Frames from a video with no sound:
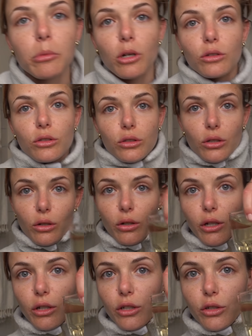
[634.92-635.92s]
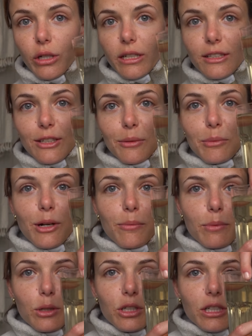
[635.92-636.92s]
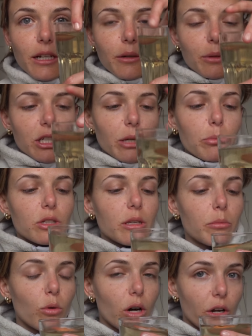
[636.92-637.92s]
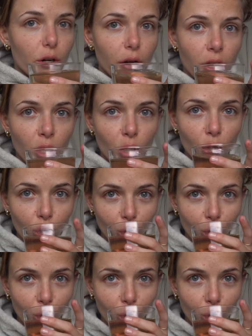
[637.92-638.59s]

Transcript: I'm also gonna drink some kombucha, which I put some water in